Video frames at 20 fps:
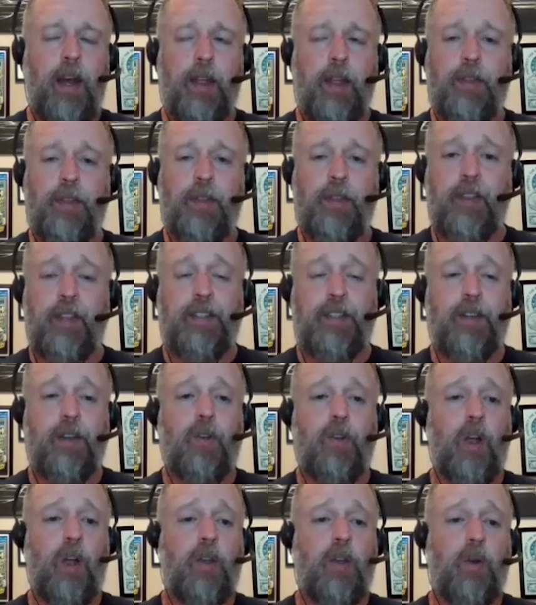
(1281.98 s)
and I think that's a
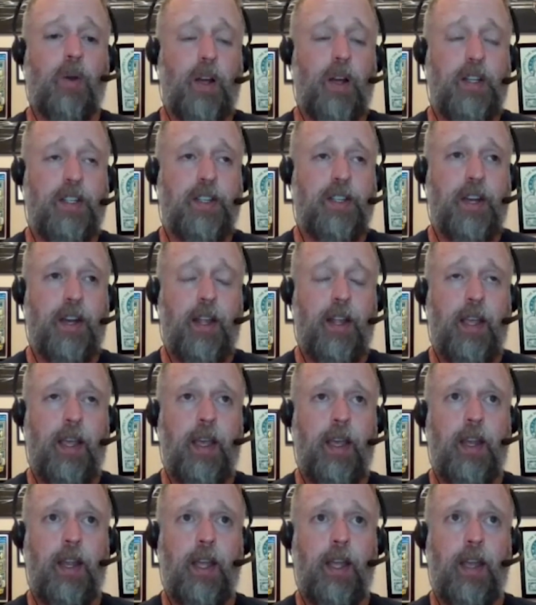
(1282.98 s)
great question,
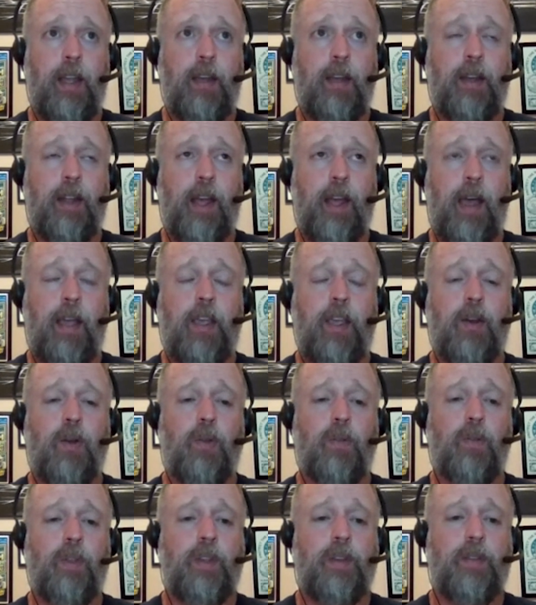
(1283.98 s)
and I
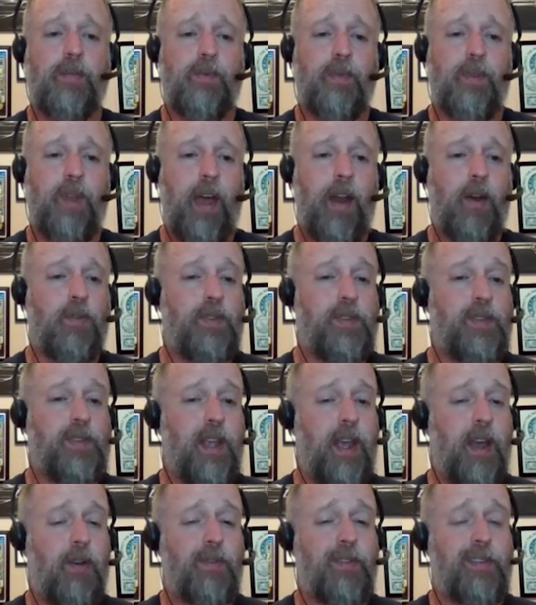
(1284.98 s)
don't
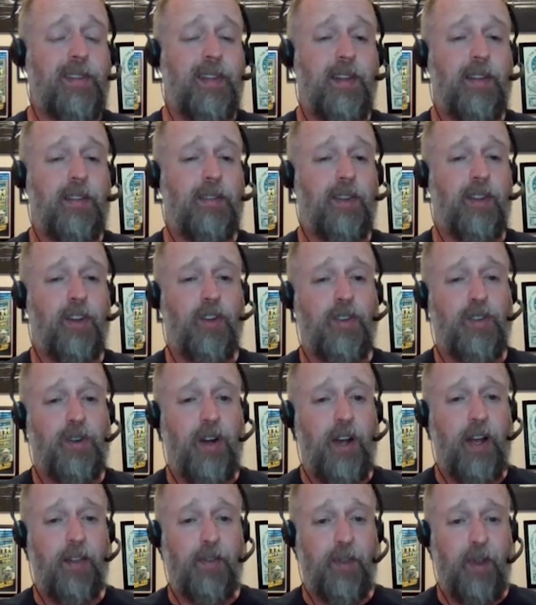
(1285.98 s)
see any
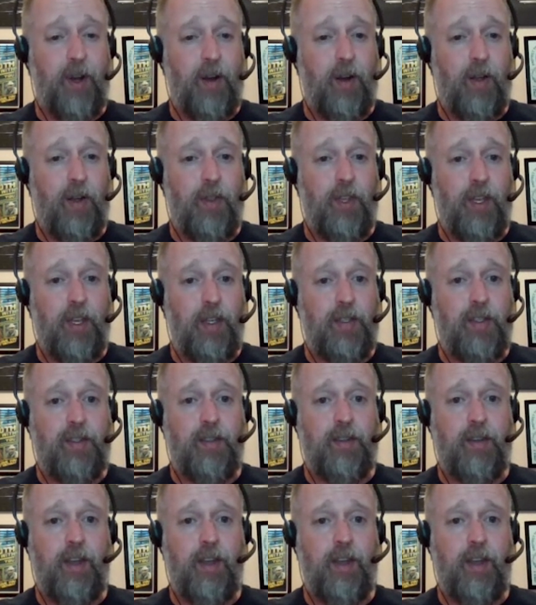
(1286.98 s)
literature out there on this.